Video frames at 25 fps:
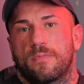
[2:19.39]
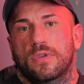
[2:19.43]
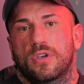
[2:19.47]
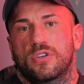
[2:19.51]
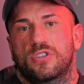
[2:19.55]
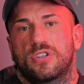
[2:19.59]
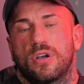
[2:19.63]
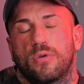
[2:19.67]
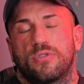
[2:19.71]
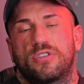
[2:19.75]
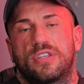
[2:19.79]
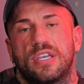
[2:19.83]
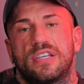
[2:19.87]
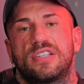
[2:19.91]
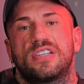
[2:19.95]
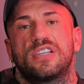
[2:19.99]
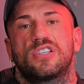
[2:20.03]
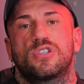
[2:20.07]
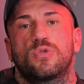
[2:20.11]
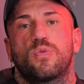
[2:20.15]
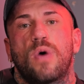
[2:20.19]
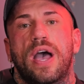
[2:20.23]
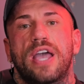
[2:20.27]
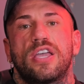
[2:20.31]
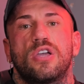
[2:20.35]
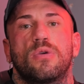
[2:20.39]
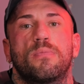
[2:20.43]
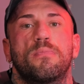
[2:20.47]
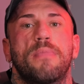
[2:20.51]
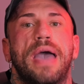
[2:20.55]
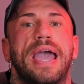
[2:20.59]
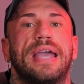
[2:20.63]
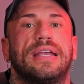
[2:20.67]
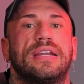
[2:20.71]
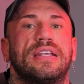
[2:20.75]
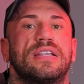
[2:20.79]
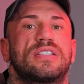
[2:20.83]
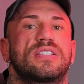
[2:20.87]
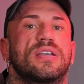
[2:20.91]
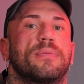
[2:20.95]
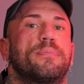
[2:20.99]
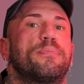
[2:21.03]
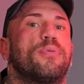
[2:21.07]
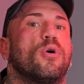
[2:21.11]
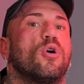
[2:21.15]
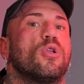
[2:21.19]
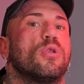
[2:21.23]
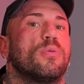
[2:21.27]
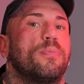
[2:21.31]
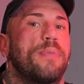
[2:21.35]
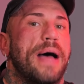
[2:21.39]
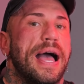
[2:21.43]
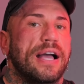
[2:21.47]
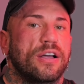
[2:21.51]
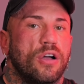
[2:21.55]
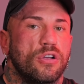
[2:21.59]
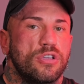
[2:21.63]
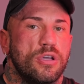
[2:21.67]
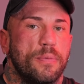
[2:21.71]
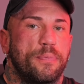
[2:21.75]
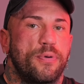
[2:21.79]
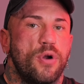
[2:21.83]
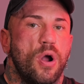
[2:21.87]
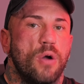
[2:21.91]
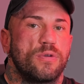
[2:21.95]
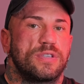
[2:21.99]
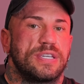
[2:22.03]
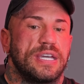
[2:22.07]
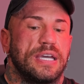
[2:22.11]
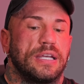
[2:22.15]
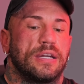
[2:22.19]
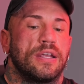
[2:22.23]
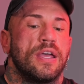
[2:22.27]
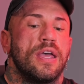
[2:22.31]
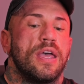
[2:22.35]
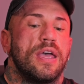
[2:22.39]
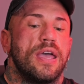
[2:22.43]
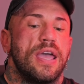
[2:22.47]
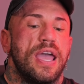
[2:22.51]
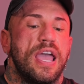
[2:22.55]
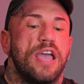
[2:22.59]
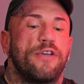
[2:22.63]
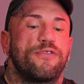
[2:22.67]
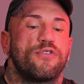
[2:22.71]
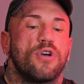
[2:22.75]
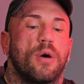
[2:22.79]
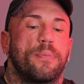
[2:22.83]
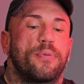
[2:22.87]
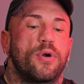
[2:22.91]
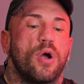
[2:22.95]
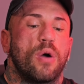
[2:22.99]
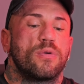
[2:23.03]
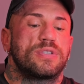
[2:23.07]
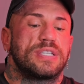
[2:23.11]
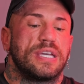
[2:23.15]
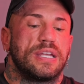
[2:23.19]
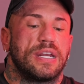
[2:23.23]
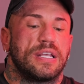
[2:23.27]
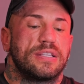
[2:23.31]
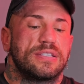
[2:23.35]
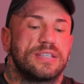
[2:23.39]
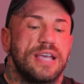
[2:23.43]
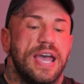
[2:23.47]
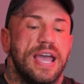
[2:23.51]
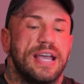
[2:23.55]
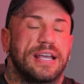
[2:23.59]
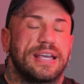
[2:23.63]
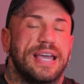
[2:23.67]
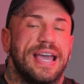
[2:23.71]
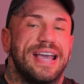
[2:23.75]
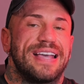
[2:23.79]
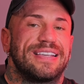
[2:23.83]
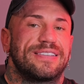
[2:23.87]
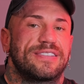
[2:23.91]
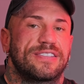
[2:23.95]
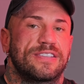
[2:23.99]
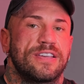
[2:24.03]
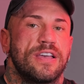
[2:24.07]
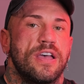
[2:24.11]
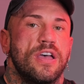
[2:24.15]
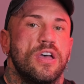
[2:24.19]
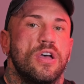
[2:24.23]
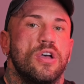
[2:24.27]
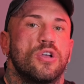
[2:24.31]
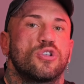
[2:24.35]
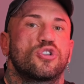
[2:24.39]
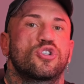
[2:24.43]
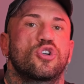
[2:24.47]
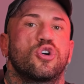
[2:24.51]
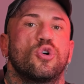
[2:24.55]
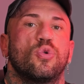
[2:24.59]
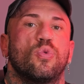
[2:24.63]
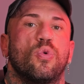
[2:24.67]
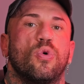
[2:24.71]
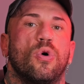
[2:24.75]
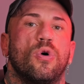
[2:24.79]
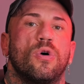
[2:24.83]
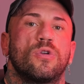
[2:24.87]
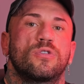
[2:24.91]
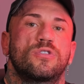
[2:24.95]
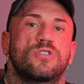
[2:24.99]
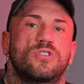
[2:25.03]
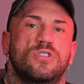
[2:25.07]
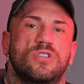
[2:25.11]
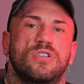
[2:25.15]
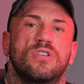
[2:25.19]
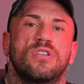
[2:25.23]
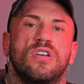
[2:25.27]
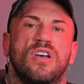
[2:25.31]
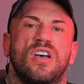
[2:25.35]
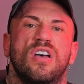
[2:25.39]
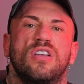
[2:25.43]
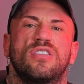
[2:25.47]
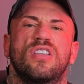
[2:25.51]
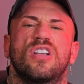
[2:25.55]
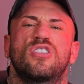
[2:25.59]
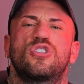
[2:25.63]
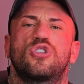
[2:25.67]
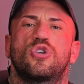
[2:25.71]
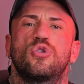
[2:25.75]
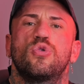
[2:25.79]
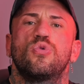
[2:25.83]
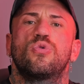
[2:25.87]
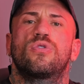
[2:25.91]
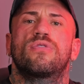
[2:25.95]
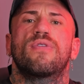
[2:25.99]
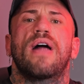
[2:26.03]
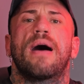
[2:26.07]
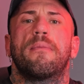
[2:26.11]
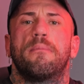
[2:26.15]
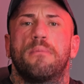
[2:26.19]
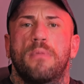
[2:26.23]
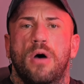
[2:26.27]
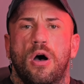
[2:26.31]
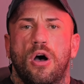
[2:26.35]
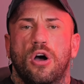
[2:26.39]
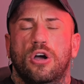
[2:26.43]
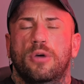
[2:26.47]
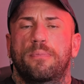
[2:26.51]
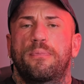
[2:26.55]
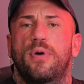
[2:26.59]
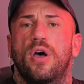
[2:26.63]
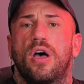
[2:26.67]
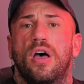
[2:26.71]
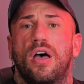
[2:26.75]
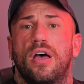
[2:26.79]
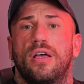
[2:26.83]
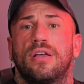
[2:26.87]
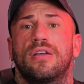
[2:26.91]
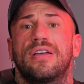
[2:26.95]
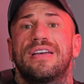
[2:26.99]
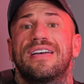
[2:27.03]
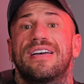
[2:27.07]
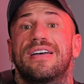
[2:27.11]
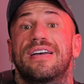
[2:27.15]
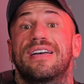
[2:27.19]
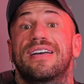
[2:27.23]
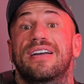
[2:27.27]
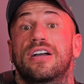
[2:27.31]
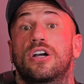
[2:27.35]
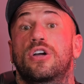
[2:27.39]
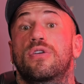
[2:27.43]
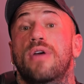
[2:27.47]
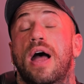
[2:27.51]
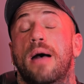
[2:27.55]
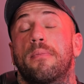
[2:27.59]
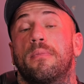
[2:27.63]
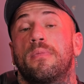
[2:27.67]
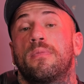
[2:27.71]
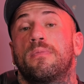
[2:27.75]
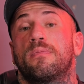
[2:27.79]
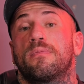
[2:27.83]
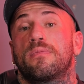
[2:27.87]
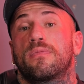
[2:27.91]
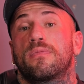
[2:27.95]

So this is where you may need to pull back on your protein if your protein intake is towards the 2 gram mark per gram